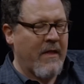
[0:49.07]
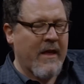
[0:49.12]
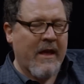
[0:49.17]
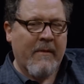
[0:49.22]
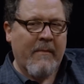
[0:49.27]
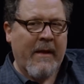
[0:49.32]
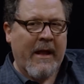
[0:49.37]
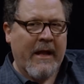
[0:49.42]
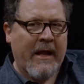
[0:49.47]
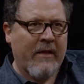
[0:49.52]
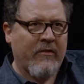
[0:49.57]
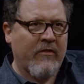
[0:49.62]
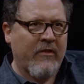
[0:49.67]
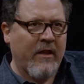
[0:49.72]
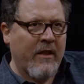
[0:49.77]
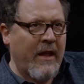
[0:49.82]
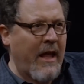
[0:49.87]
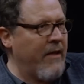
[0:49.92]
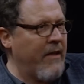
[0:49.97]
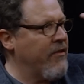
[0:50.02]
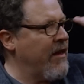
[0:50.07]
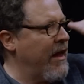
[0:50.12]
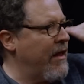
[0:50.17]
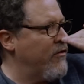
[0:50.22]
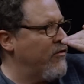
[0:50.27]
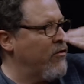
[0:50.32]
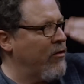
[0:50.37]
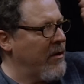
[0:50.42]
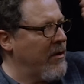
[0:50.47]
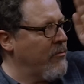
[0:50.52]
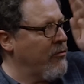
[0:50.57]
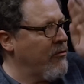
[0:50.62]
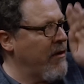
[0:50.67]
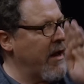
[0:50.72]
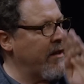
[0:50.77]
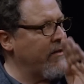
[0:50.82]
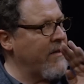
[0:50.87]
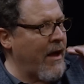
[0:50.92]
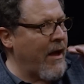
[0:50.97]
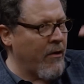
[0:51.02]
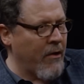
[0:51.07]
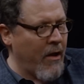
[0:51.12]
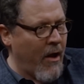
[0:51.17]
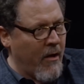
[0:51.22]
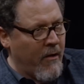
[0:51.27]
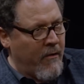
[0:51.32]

think about it, it still has that sort of breakdown